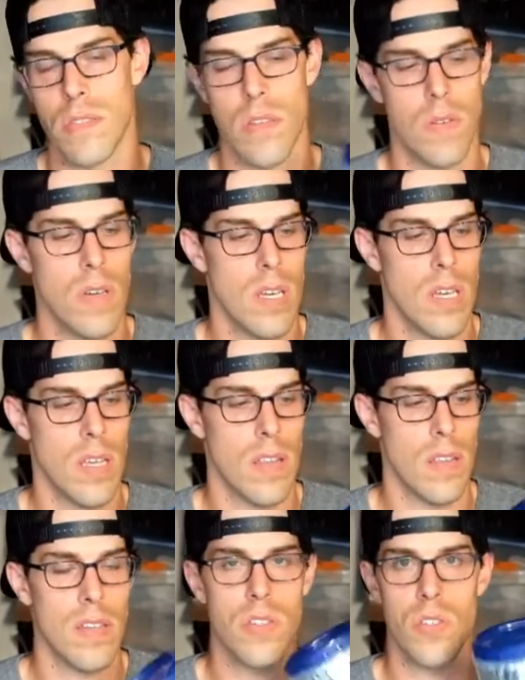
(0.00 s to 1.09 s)
So
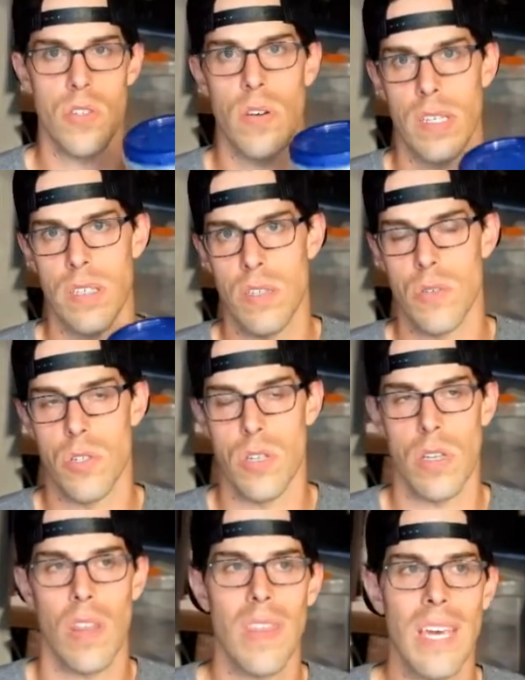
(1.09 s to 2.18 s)
this is a great solution.
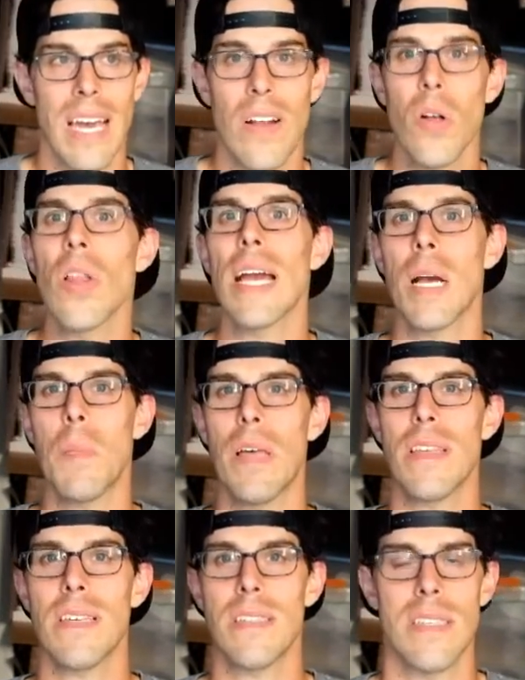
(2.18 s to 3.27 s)
The thing I don't like
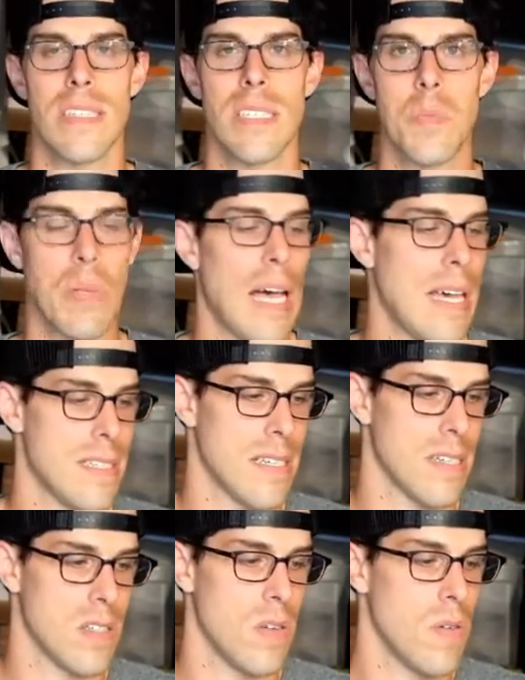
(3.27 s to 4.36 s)
about this is it's
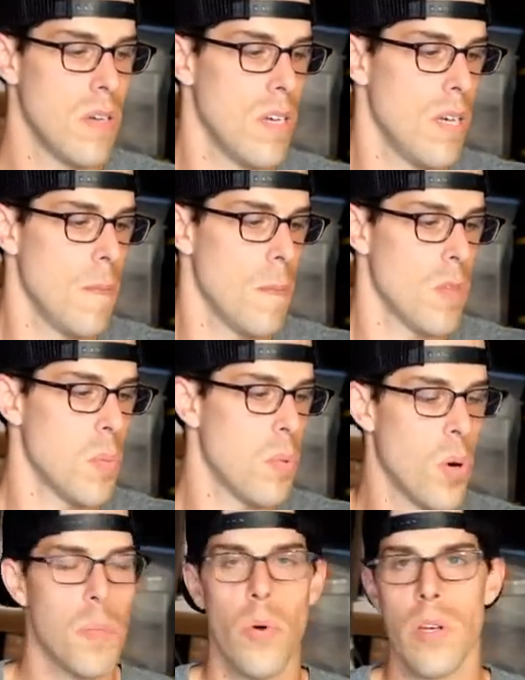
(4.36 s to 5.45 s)
plastic. So you
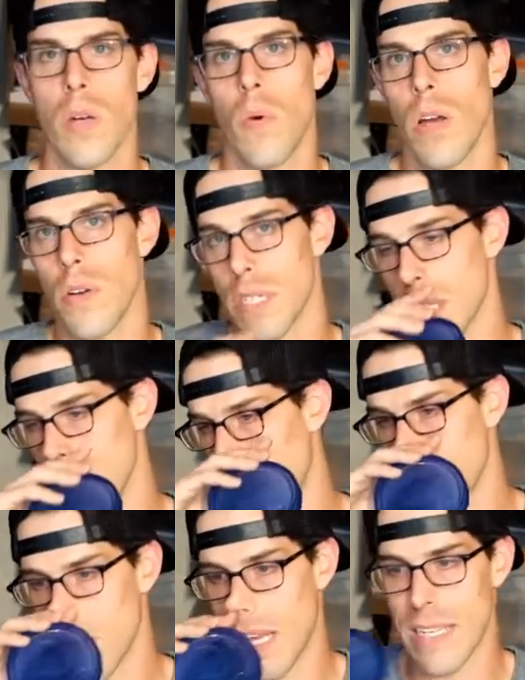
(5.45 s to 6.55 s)
pour boiling water into a lot
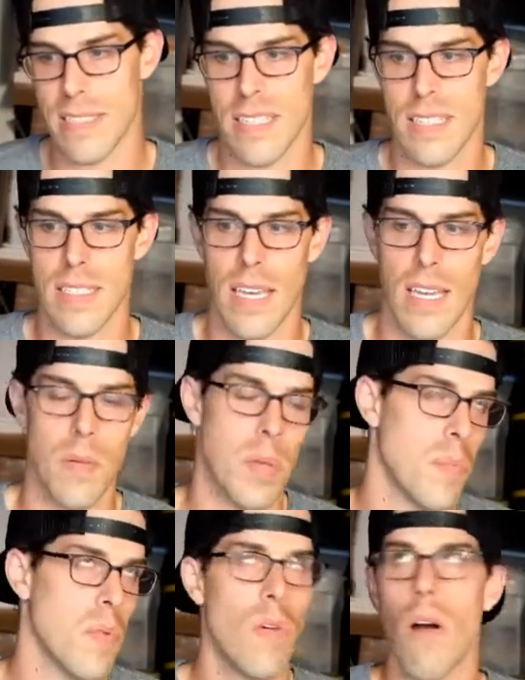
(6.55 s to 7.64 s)
of plastics, and
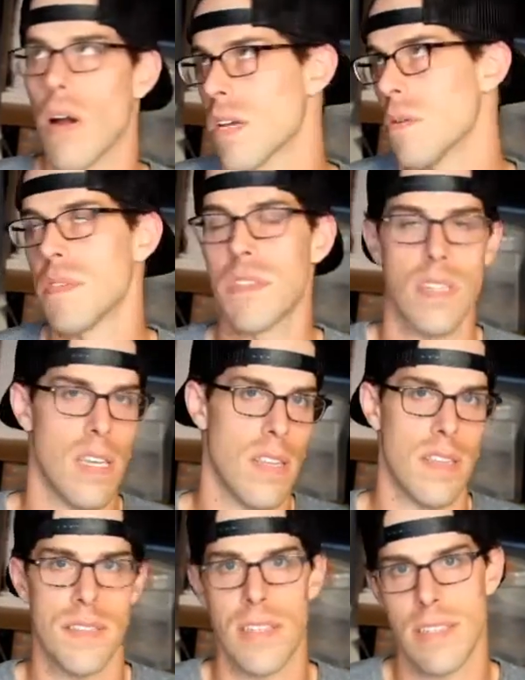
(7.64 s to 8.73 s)
people will argue and say that
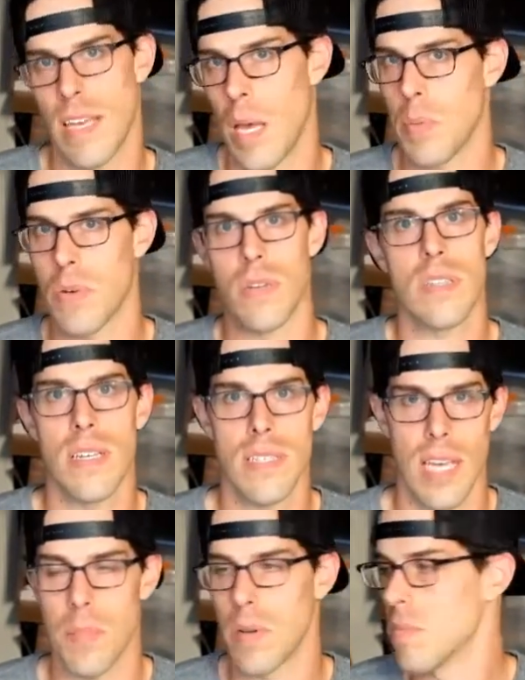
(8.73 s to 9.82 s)
this doesn't happen, or it does
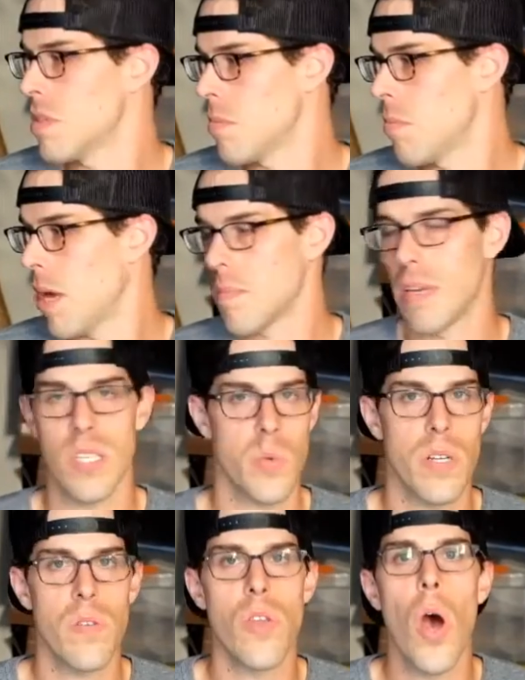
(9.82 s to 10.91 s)
happen, but the bottom line is we
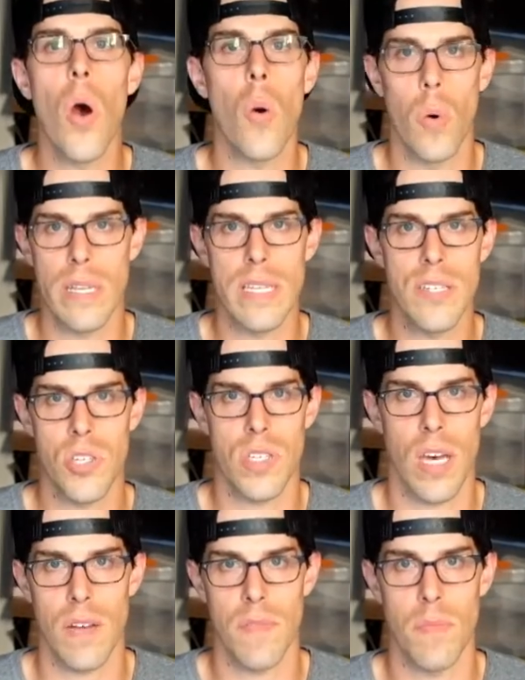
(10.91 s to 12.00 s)
don't know what leaches
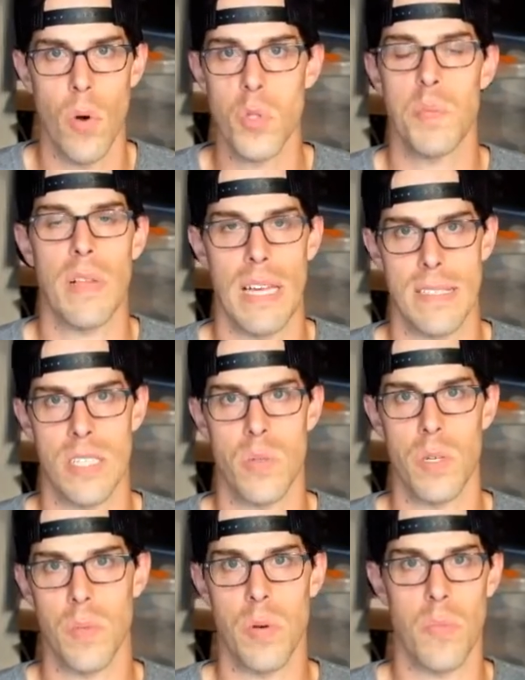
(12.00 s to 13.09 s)
out of most plastics
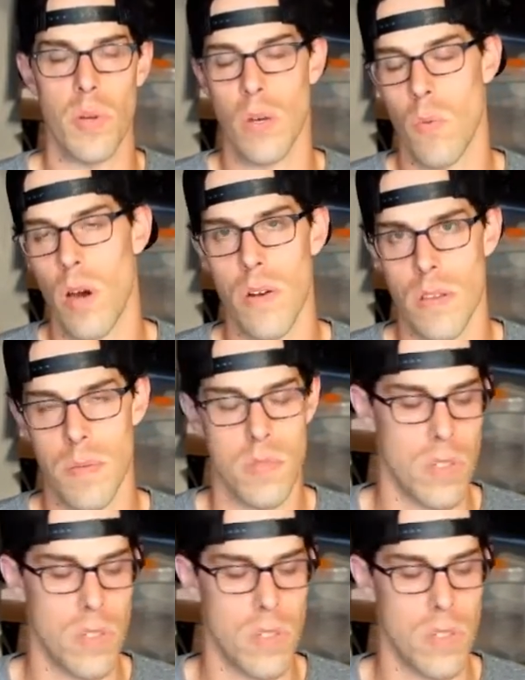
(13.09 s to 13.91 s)
when you put boiling water in them.